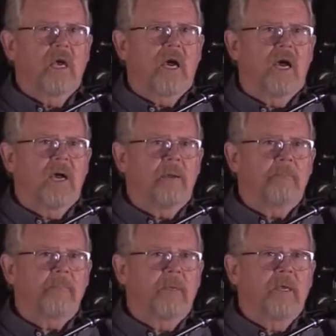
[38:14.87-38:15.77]

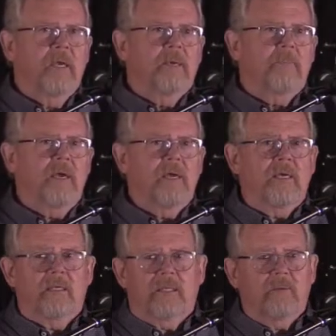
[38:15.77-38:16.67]
Um,
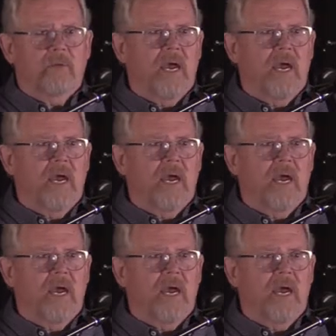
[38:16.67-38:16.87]
my, there were,